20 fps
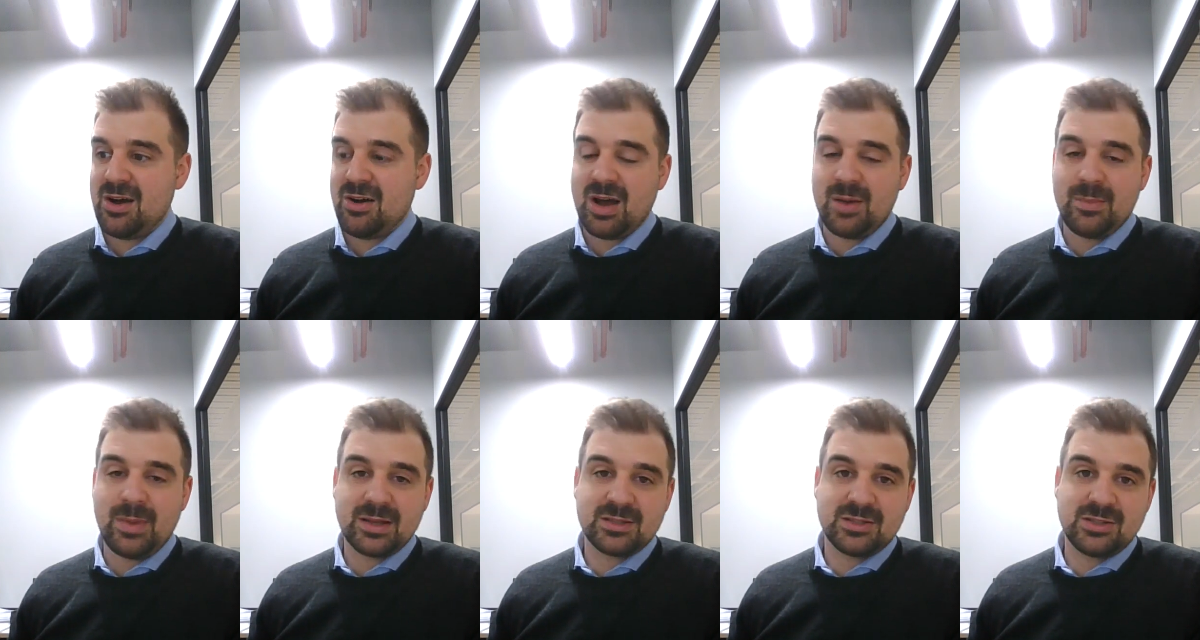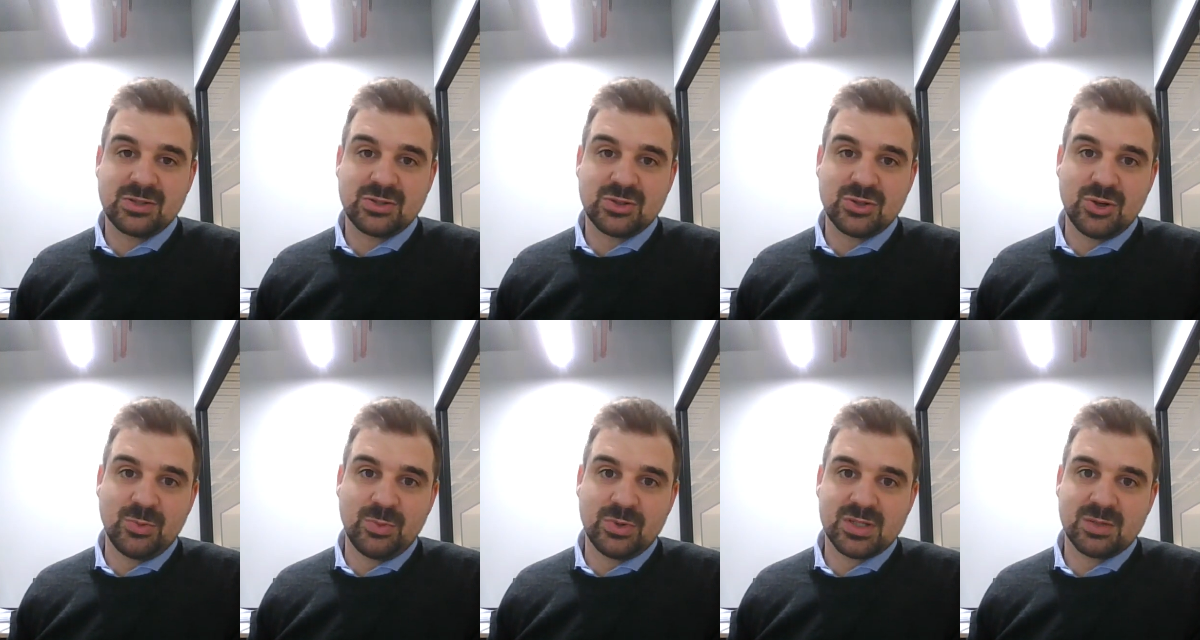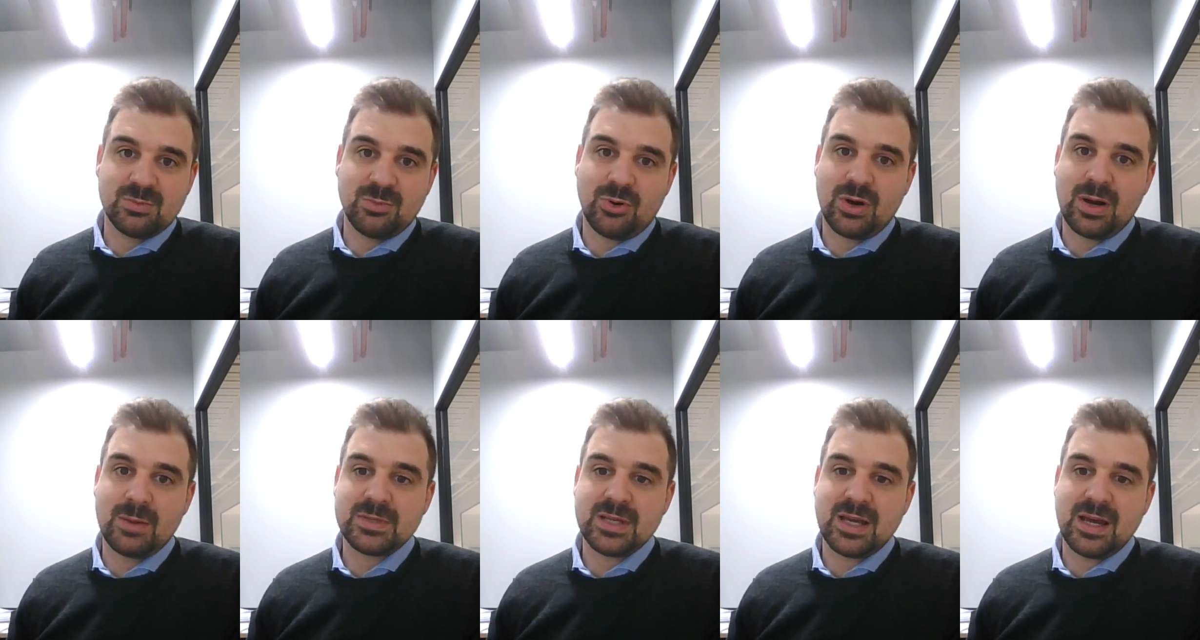I'll come back to you soon with some
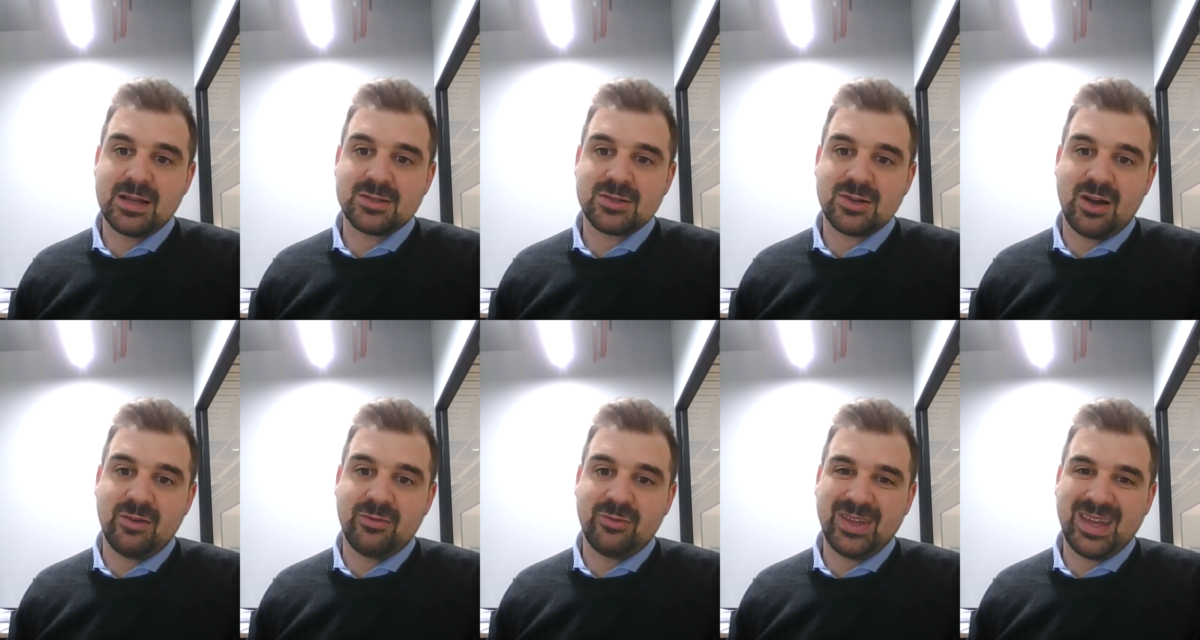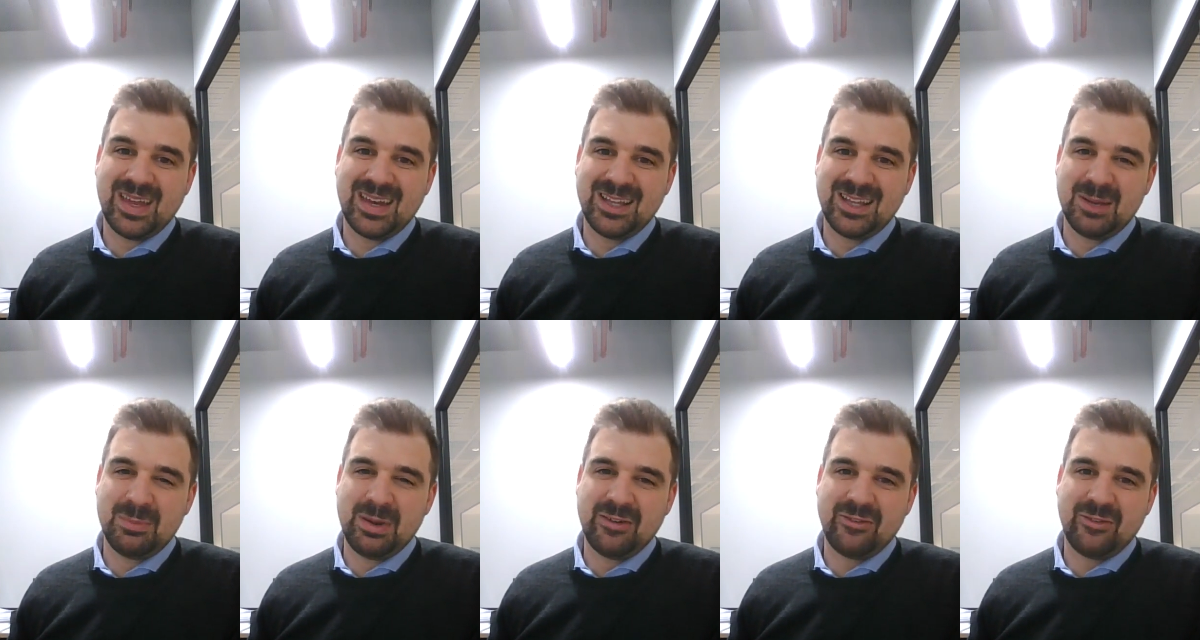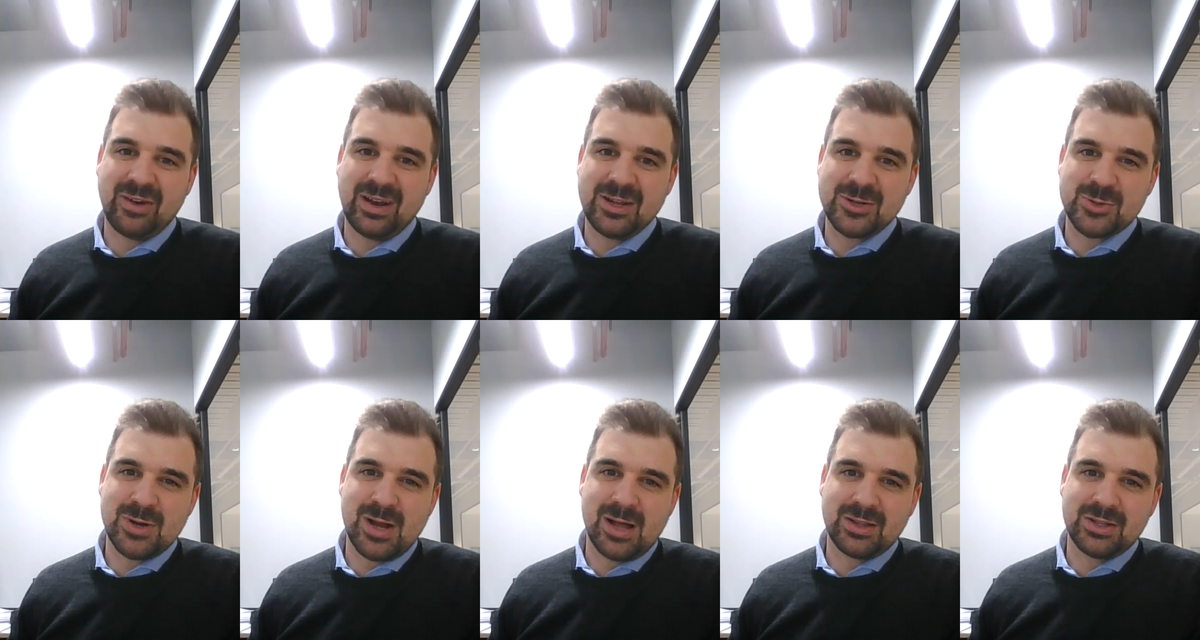more updates. Hopefully, get a little bit of
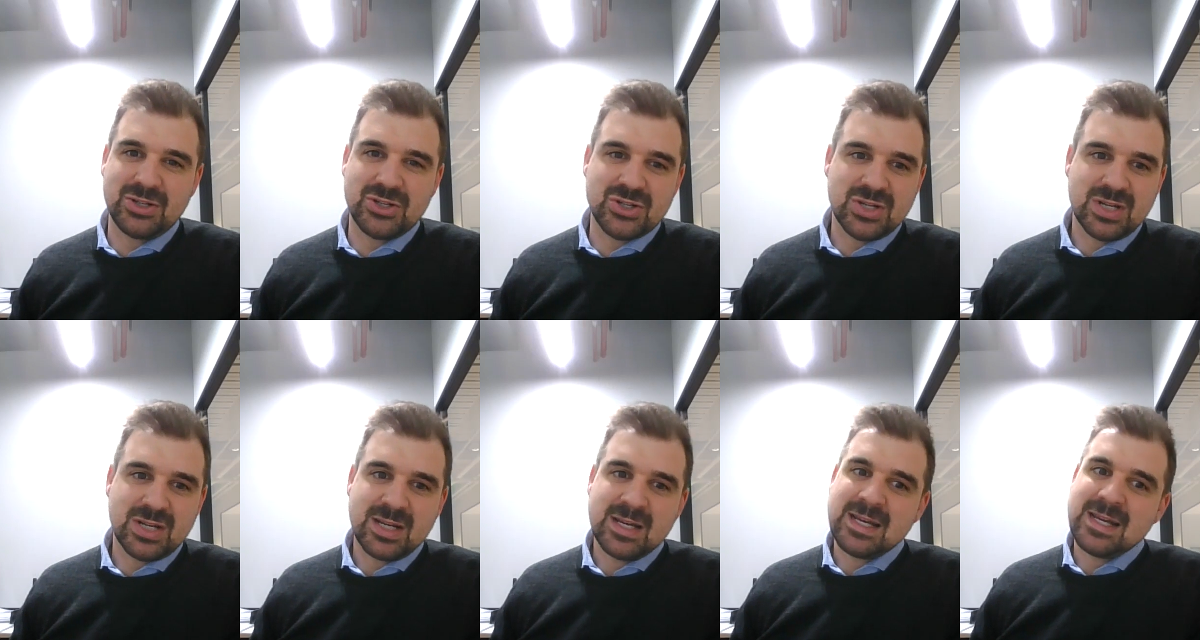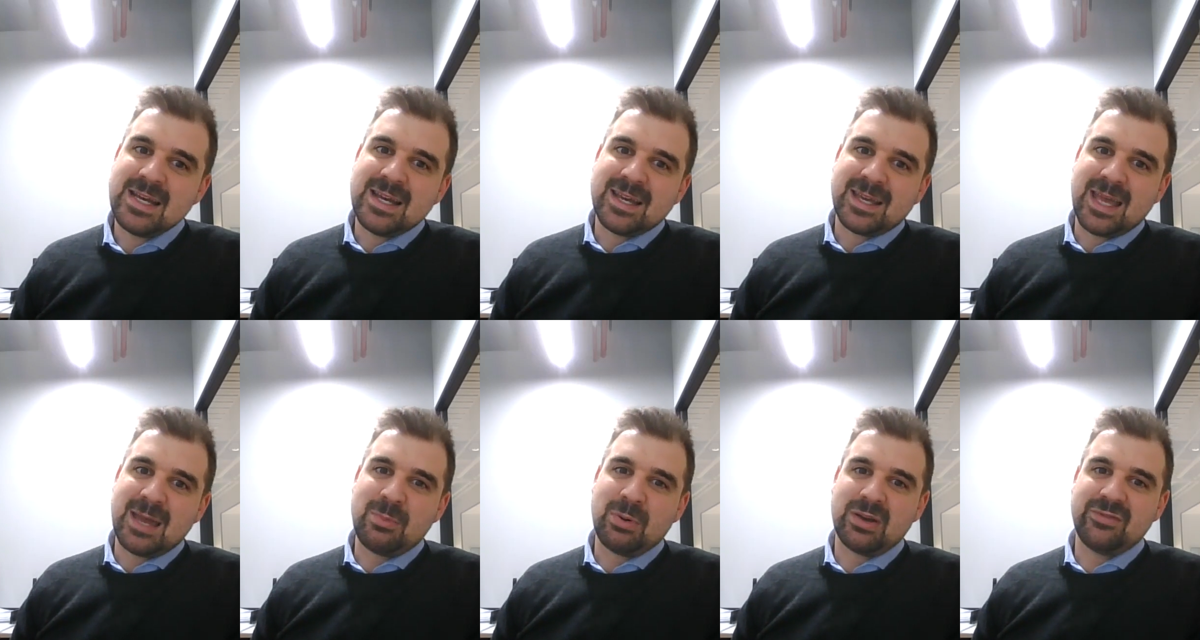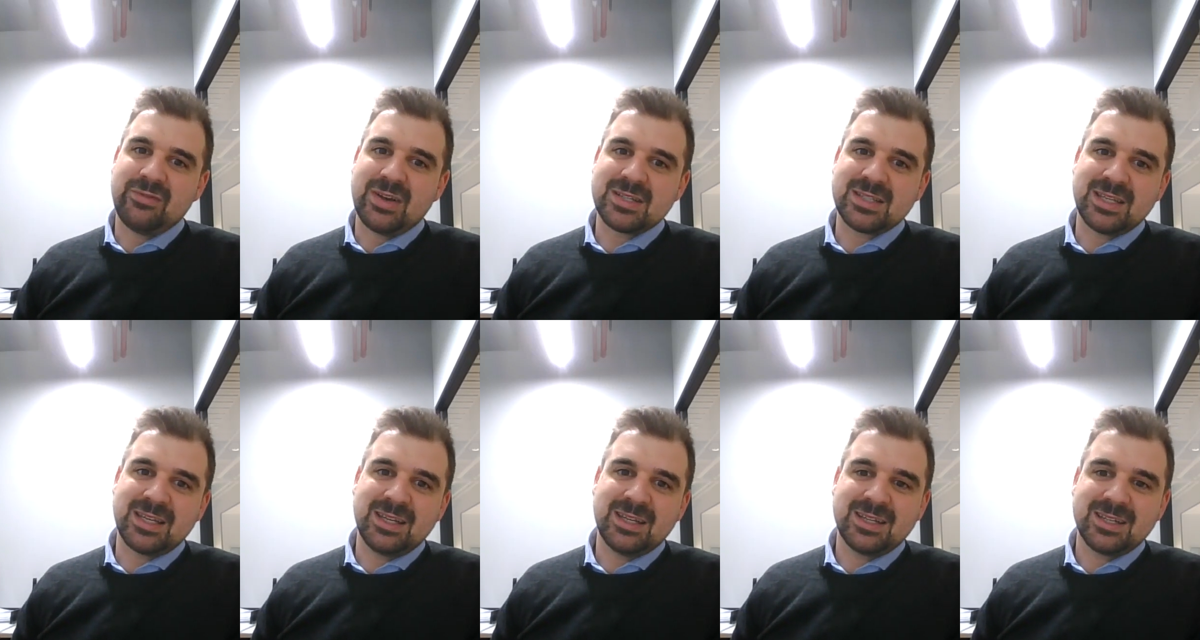financial knowledge. Keep on
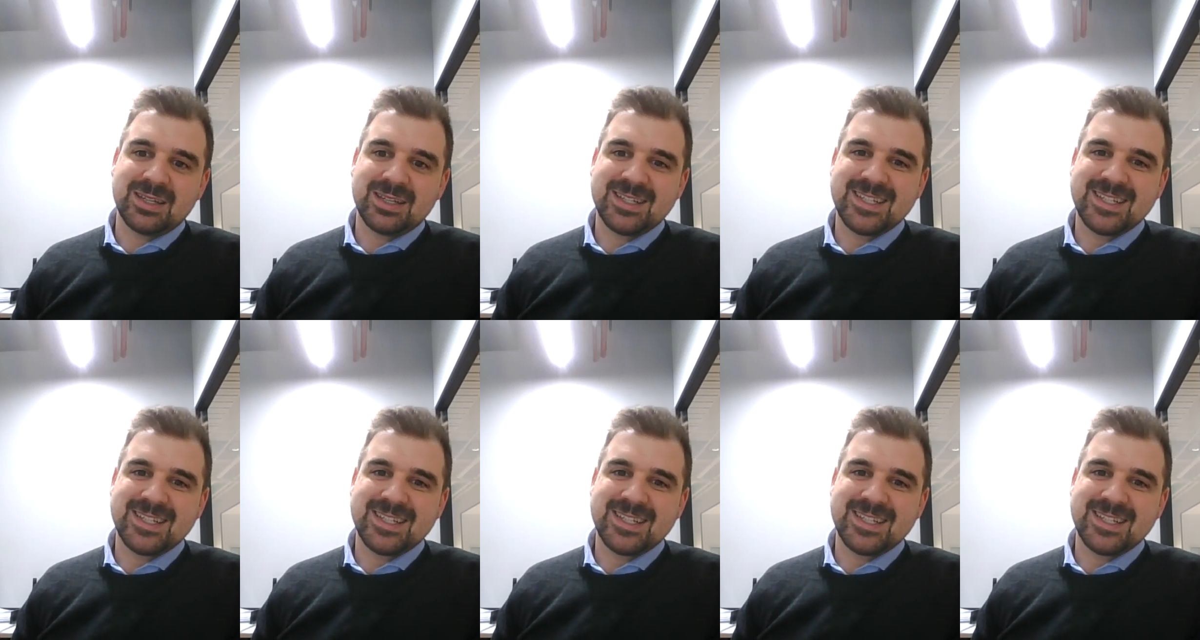investing.